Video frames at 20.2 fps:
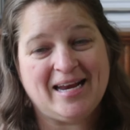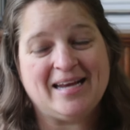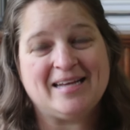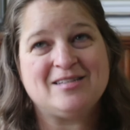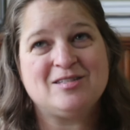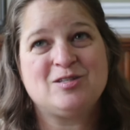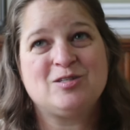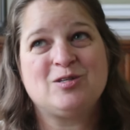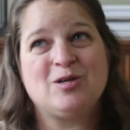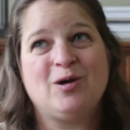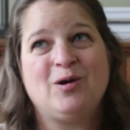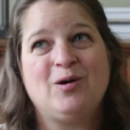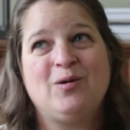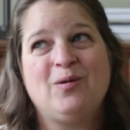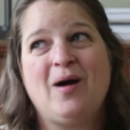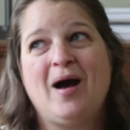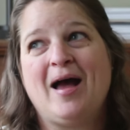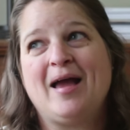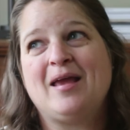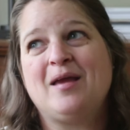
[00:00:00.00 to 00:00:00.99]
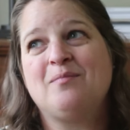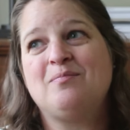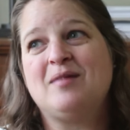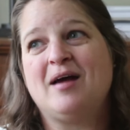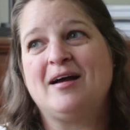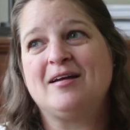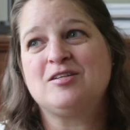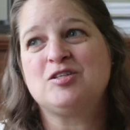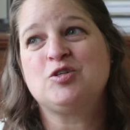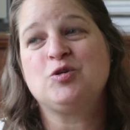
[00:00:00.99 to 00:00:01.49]
and so I am
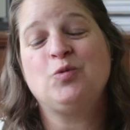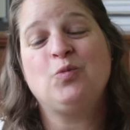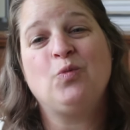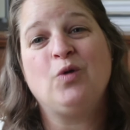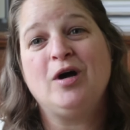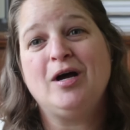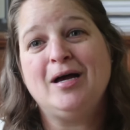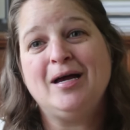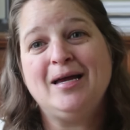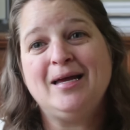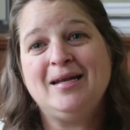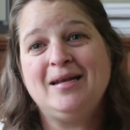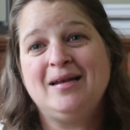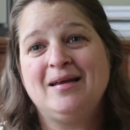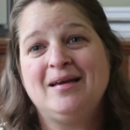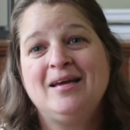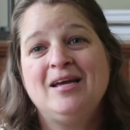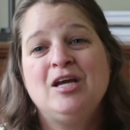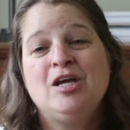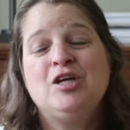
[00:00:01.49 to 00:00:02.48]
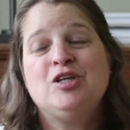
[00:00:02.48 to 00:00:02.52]
not the one